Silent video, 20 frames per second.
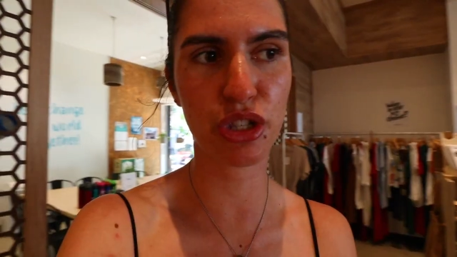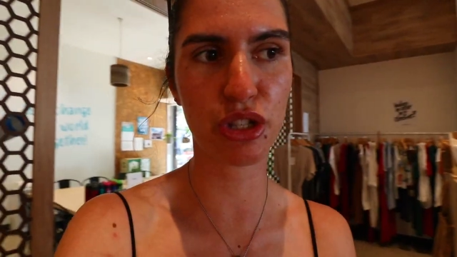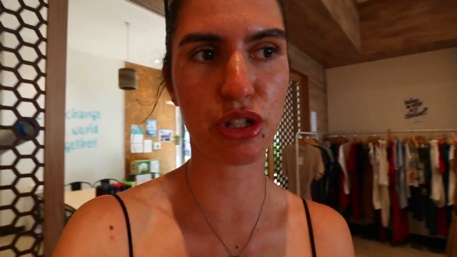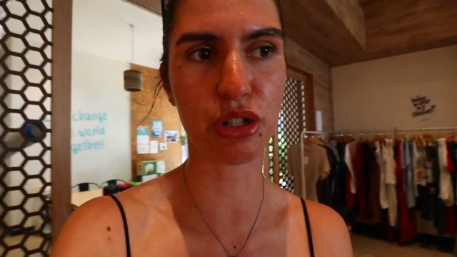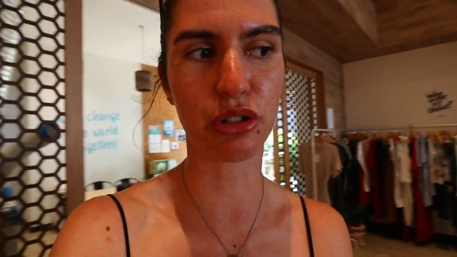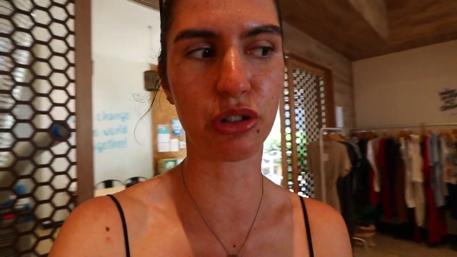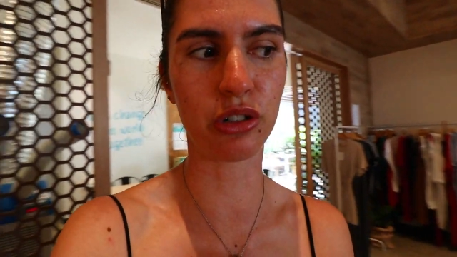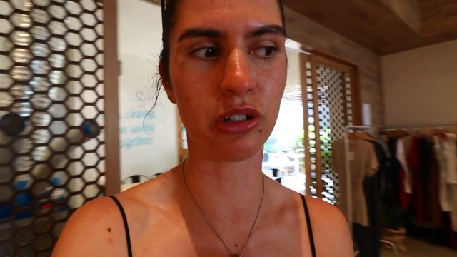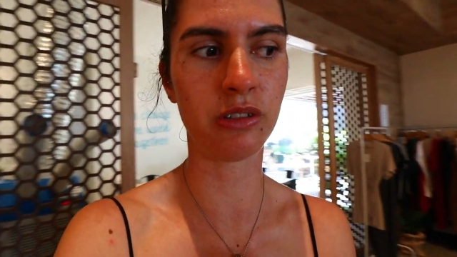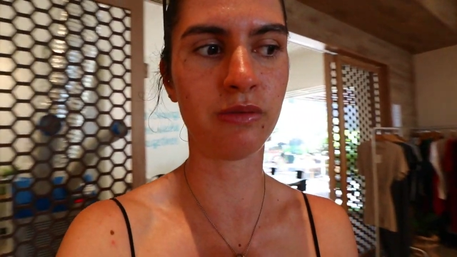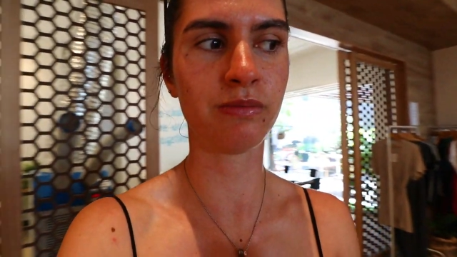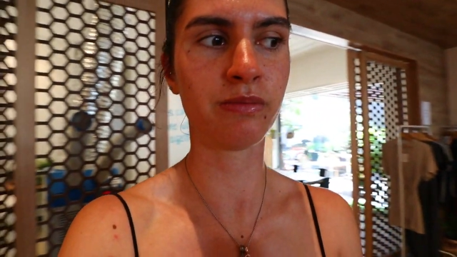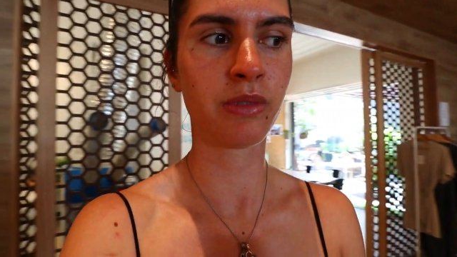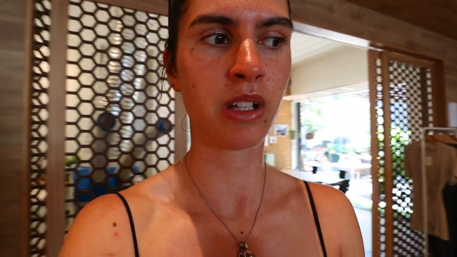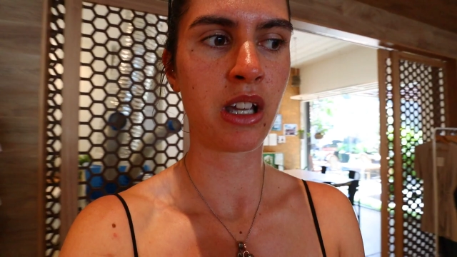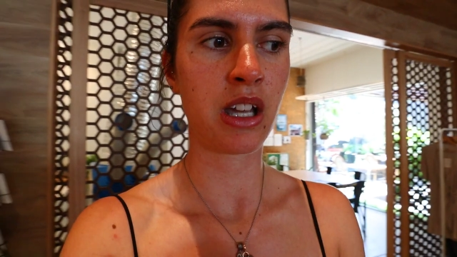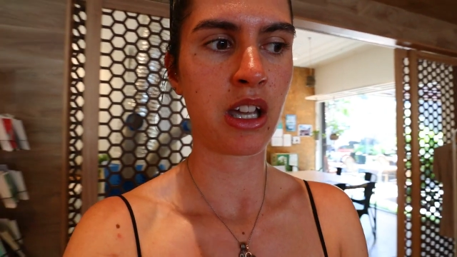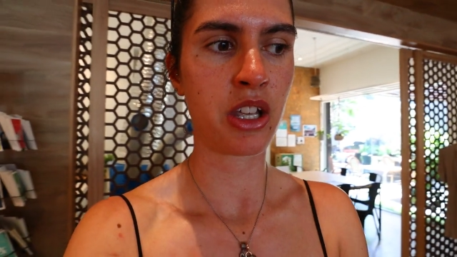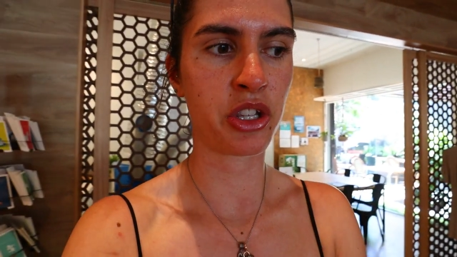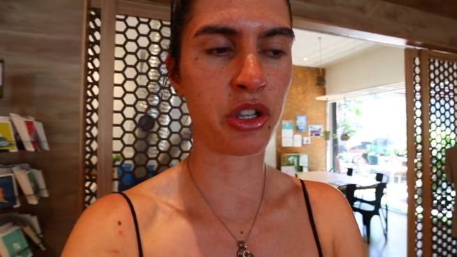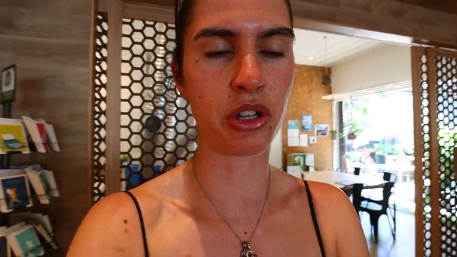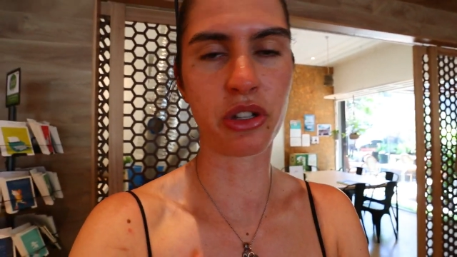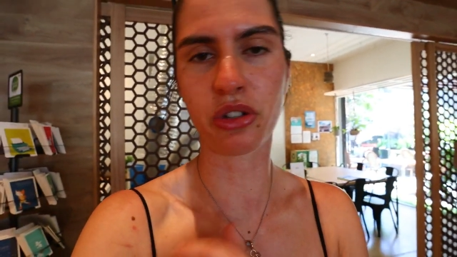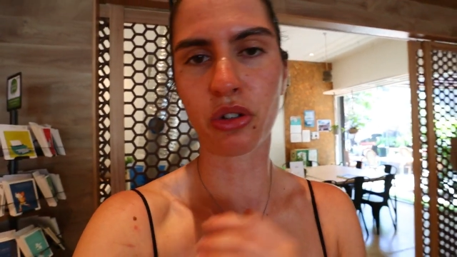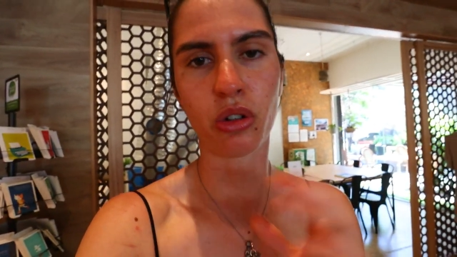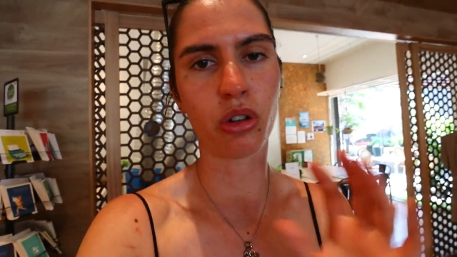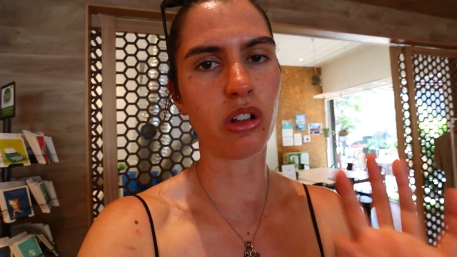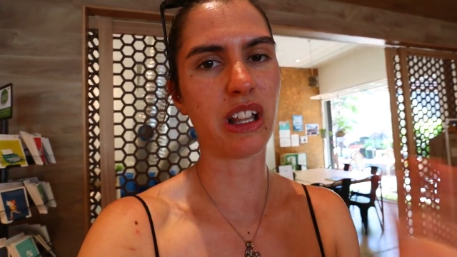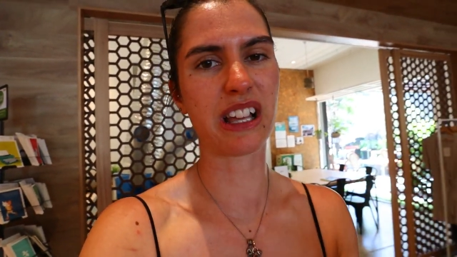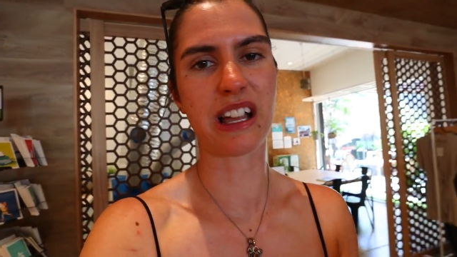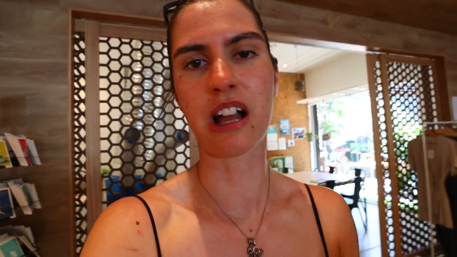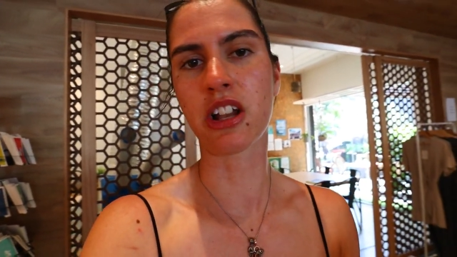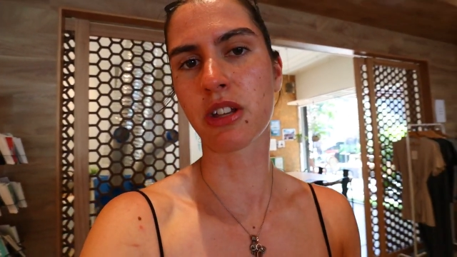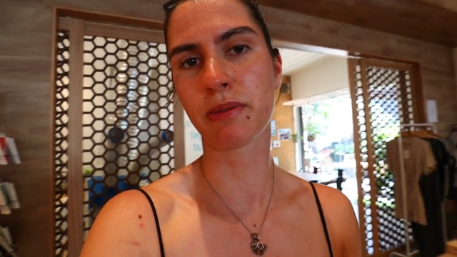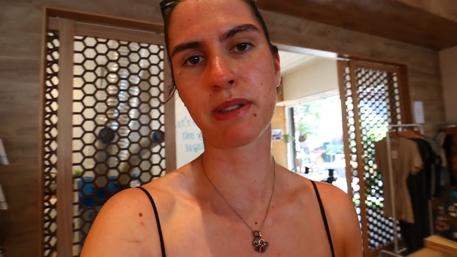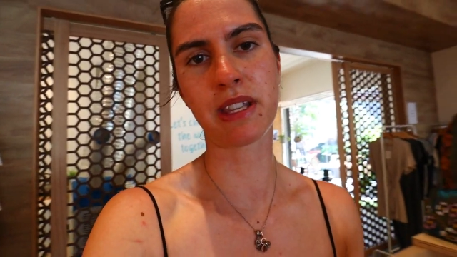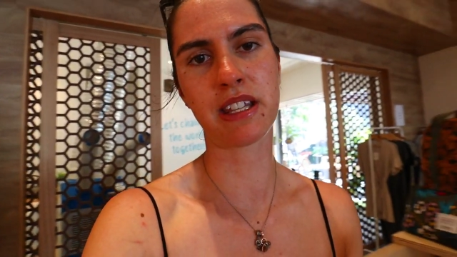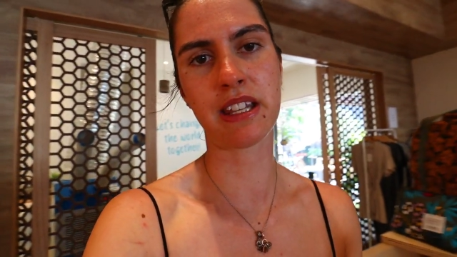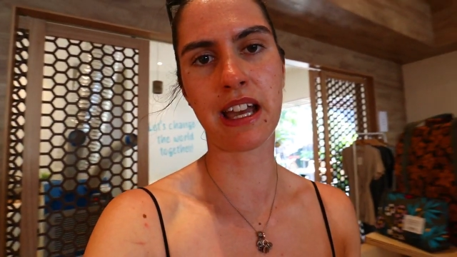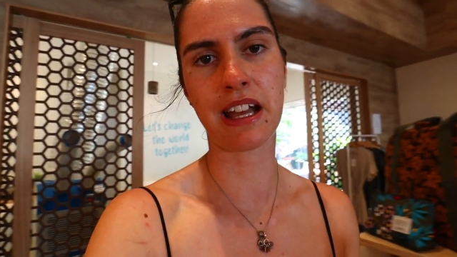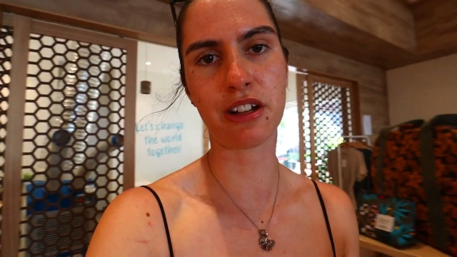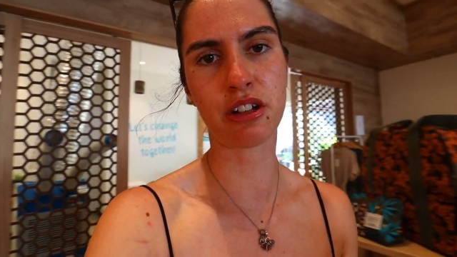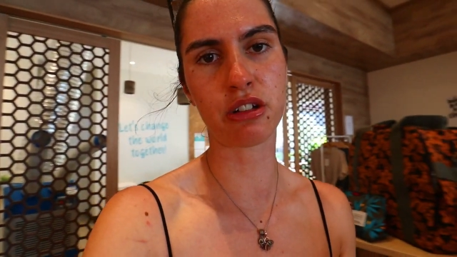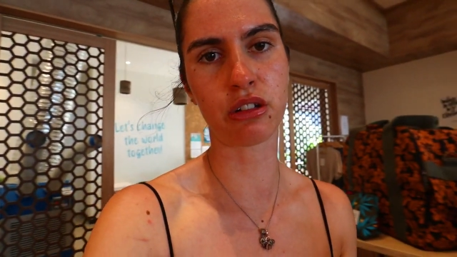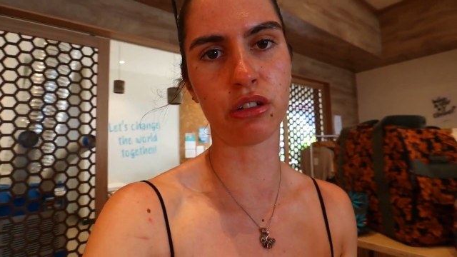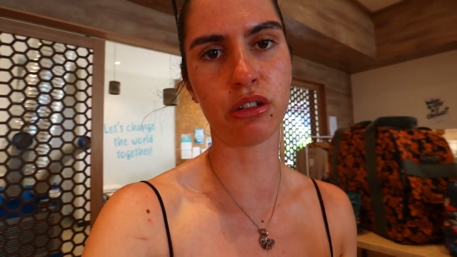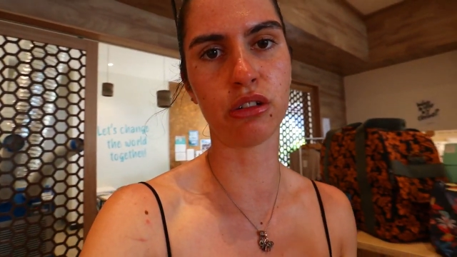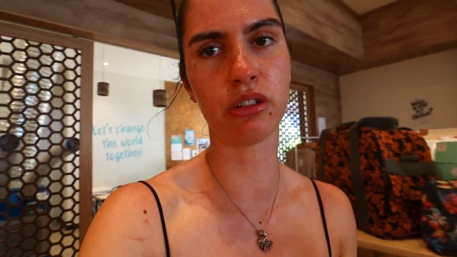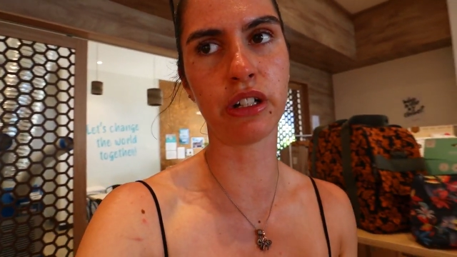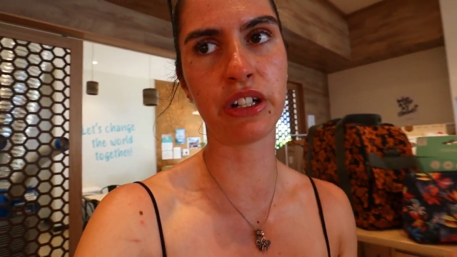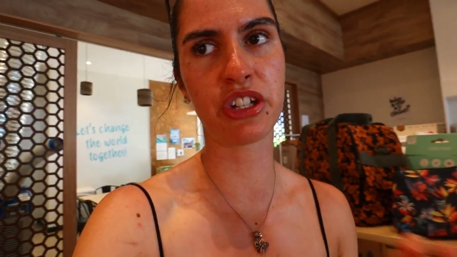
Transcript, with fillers: store. So it's all like 100% natural.